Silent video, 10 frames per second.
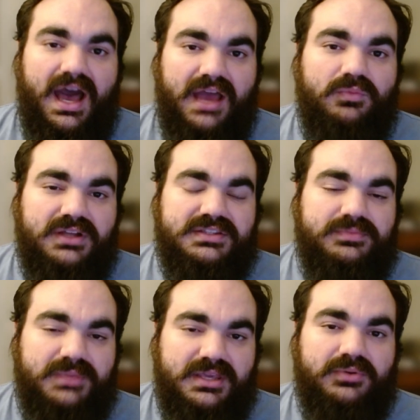I want to
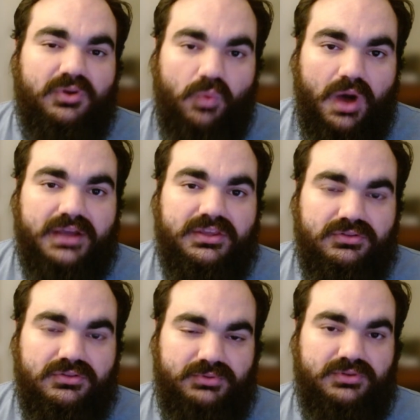be able to walk you
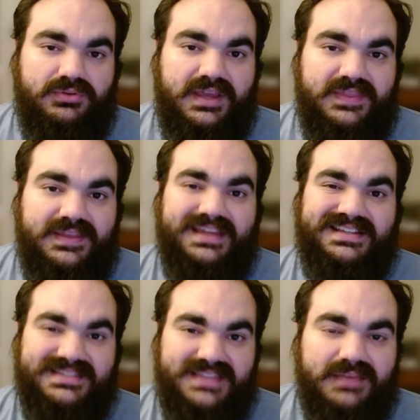through in the
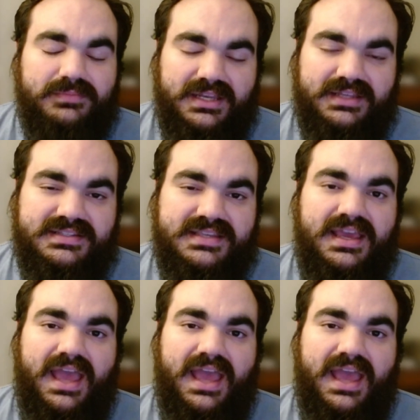next 10 minutes